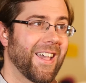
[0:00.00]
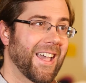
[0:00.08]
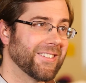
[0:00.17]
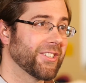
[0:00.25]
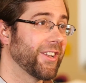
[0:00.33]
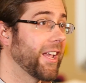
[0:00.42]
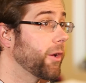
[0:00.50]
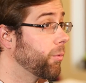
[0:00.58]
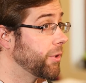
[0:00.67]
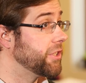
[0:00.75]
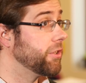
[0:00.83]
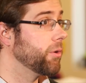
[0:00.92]
And today
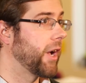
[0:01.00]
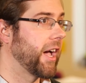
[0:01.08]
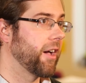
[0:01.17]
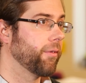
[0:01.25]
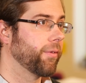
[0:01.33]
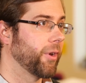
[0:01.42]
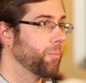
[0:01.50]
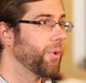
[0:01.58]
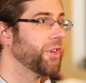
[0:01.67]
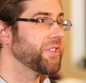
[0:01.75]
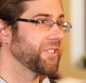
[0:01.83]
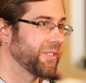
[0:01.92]
we do have an
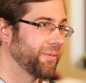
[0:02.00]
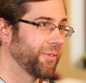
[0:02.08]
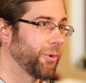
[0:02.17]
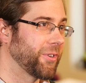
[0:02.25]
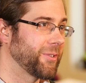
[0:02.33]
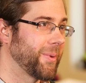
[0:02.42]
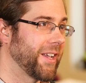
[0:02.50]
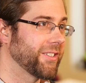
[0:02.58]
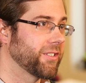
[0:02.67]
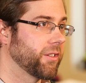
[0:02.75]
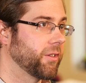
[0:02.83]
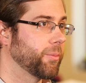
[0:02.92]
abundance of floor
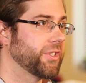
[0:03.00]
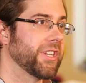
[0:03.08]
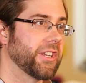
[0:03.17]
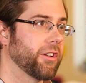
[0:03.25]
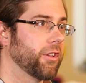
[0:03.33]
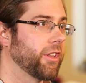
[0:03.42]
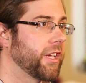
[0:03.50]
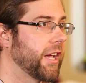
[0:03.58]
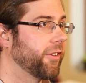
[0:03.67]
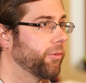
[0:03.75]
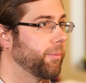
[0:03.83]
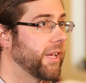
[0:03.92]
space, particularly
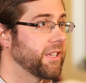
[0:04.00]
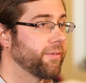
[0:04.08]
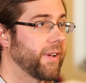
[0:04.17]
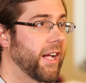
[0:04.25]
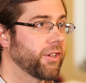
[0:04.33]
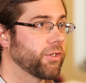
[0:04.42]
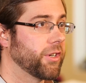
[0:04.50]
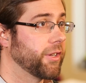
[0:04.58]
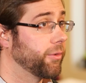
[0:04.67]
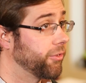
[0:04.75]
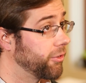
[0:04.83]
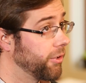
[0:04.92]
as
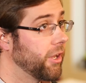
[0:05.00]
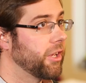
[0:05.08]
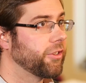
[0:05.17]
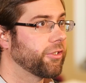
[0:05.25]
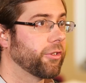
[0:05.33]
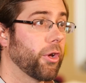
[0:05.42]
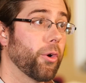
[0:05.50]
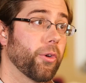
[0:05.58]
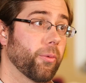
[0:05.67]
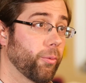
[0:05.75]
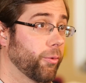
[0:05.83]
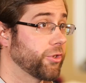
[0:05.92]
manufacturing is
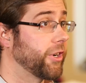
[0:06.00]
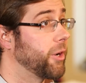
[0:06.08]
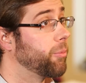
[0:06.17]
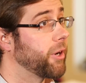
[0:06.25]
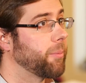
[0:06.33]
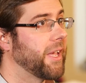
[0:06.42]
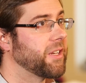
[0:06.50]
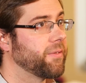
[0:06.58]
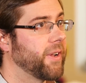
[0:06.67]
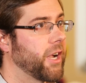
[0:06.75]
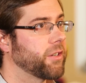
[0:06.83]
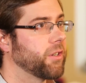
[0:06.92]
slowed. We're trying to bring
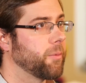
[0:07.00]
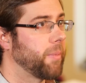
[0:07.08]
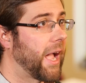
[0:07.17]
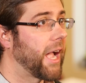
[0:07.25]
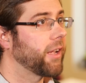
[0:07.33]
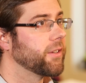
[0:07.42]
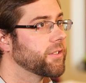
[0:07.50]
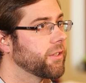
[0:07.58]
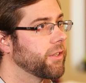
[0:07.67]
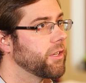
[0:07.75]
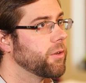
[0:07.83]
manufacturing back into the